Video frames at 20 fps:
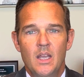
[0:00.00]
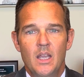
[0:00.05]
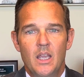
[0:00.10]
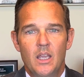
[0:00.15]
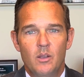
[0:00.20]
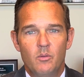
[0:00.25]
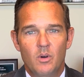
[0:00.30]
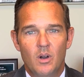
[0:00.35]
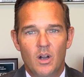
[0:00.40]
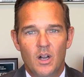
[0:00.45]

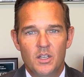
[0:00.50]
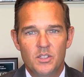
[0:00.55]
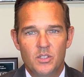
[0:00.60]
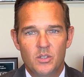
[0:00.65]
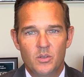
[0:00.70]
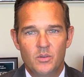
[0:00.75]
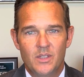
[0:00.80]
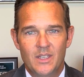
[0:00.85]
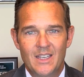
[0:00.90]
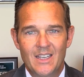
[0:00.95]
He will
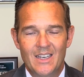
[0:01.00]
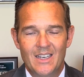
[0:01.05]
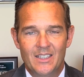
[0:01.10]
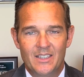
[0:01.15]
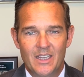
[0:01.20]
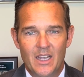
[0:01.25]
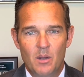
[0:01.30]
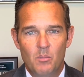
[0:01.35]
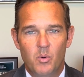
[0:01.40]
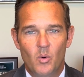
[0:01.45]
also then at
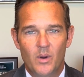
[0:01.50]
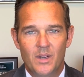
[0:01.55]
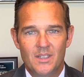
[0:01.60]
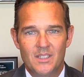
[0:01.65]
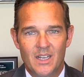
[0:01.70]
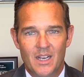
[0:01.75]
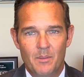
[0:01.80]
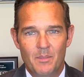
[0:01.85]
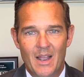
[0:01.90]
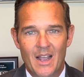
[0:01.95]
that point in
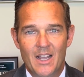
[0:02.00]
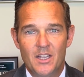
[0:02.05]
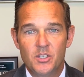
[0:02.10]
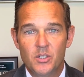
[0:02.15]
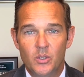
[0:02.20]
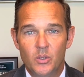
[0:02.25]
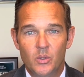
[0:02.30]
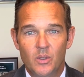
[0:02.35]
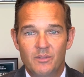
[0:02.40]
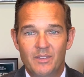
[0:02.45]
time
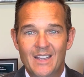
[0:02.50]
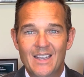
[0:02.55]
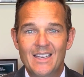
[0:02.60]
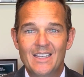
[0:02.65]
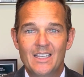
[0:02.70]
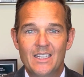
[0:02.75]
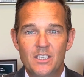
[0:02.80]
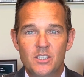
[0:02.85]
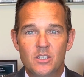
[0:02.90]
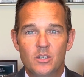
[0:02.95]
ask you if he
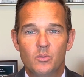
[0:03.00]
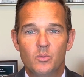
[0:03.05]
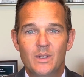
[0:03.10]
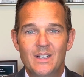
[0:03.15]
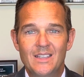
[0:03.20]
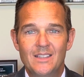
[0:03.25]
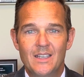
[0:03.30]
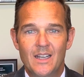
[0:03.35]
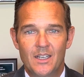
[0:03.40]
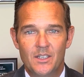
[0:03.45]
needs to
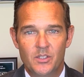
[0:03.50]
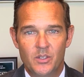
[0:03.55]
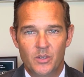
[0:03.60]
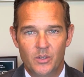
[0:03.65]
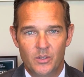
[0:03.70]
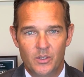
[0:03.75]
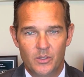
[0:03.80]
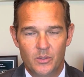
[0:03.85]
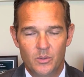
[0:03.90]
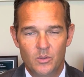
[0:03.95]
read that to
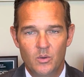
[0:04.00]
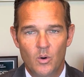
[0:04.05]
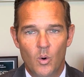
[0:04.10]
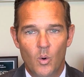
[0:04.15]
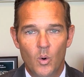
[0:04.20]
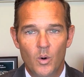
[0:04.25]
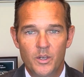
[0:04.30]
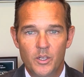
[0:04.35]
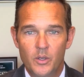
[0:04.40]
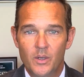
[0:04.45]
you,
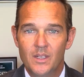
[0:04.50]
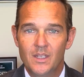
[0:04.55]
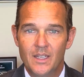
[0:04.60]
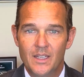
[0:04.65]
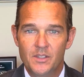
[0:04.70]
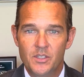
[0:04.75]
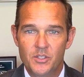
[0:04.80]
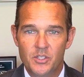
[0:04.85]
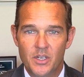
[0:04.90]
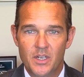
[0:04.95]
or you can let
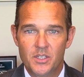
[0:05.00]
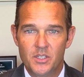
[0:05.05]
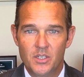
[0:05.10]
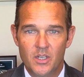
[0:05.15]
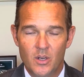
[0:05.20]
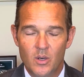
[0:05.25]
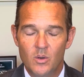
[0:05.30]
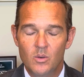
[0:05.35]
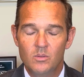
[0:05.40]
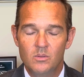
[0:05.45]
the judge
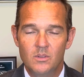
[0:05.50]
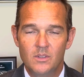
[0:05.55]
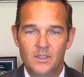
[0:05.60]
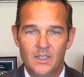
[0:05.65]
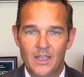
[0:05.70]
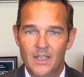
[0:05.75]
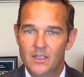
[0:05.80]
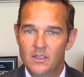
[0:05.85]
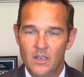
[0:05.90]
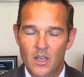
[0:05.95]
know
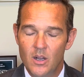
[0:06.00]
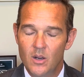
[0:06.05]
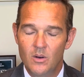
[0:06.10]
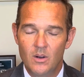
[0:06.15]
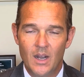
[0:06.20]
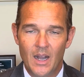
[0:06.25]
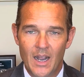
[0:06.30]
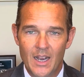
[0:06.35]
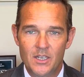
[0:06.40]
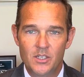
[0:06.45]
that, no,
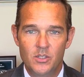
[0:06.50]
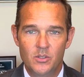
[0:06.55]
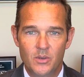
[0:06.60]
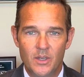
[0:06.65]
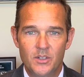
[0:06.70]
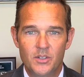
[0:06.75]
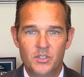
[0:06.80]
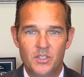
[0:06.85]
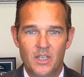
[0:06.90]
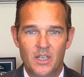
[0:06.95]
I do
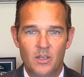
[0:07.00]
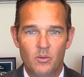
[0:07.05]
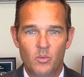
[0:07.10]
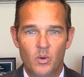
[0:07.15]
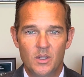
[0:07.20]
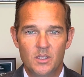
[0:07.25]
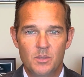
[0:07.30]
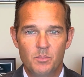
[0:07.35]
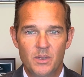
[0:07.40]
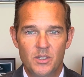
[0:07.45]
understand
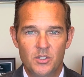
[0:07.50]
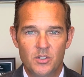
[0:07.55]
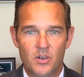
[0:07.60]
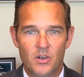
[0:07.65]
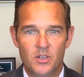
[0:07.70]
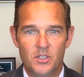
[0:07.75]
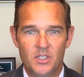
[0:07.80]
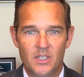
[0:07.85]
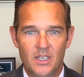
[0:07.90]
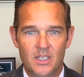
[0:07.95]
what's been
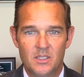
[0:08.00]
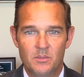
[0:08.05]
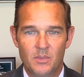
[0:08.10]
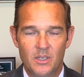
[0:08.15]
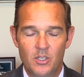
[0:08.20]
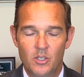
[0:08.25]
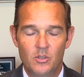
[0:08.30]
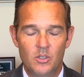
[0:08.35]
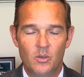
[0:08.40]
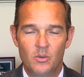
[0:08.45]
charged against me,
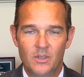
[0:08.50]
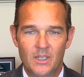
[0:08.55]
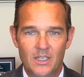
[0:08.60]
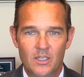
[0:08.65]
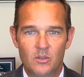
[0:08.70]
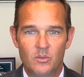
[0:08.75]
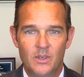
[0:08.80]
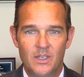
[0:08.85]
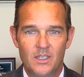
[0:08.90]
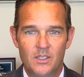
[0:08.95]
you don't need to
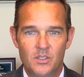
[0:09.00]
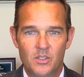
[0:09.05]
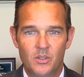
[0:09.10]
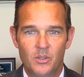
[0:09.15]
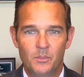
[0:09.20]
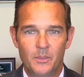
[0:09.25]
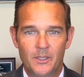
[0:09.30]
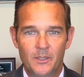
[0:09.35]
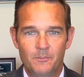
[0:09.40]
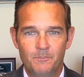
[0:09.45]
read it to me.